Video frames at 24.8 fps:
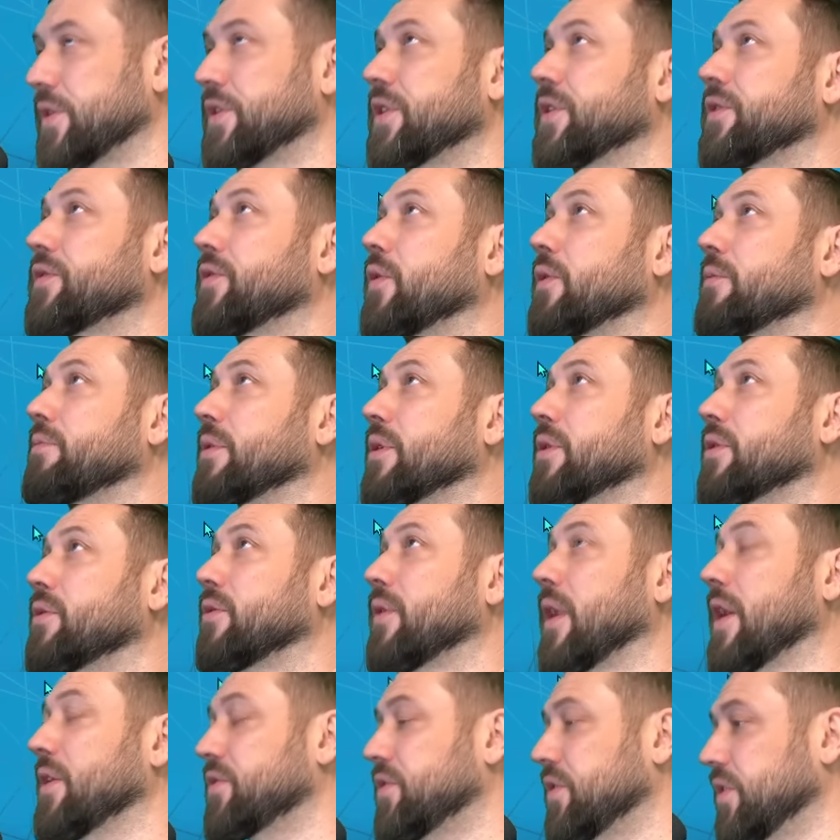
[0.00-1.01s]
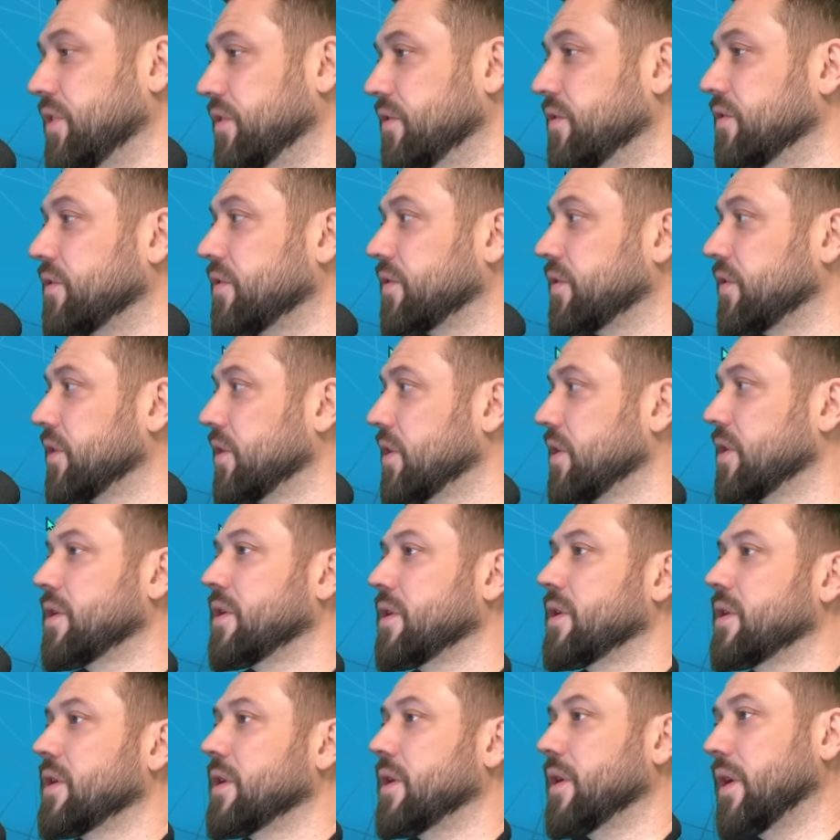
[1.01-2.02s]
Red Sands Fort progressive.
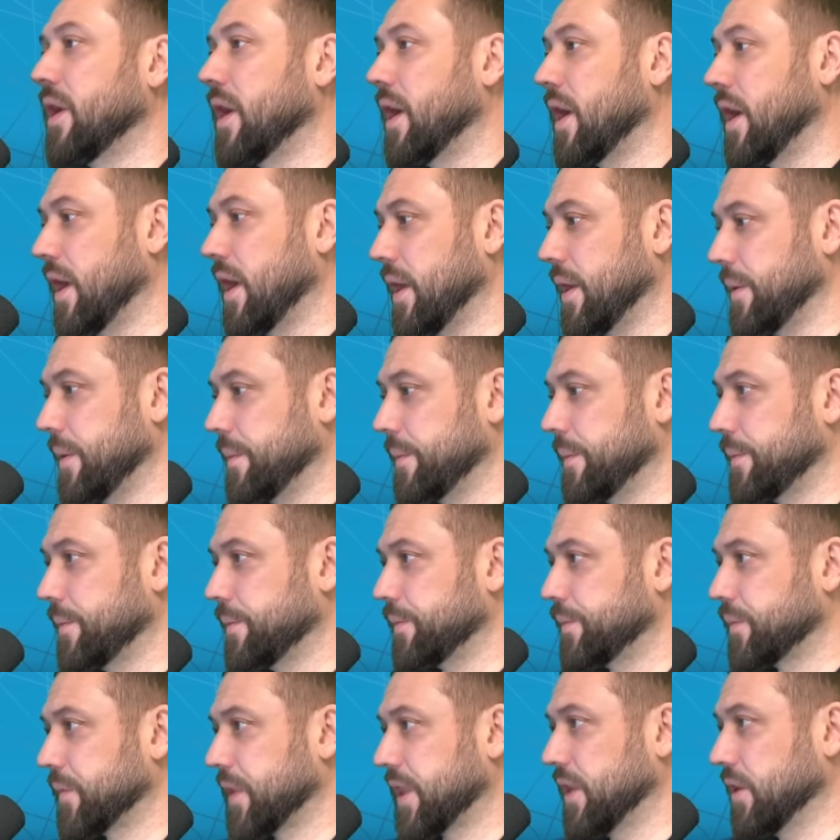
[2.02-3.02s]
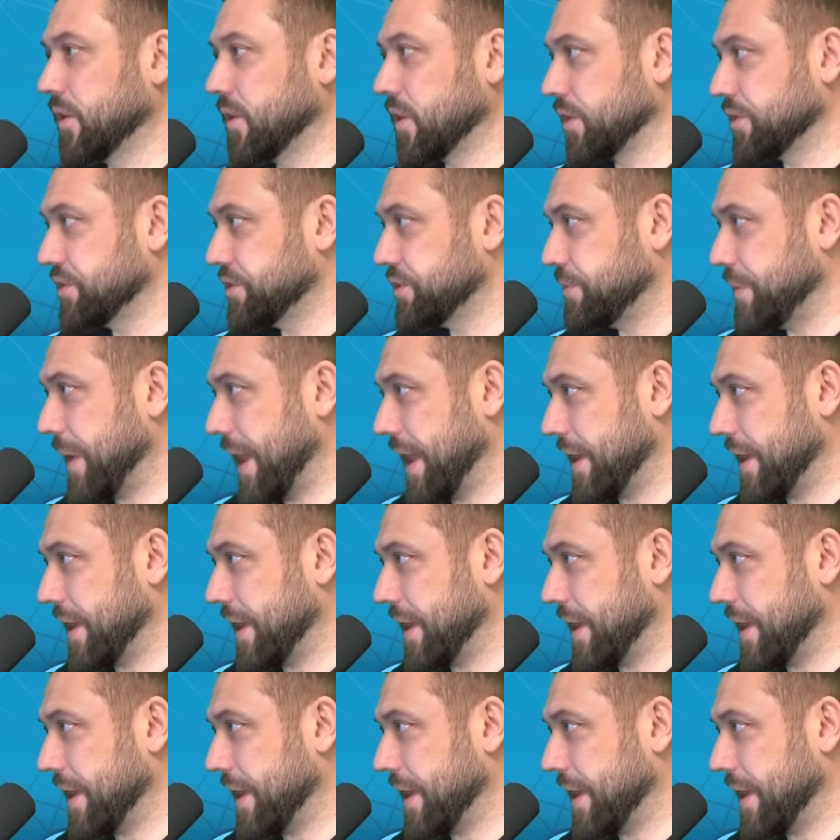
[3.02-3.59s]
Um, kill guards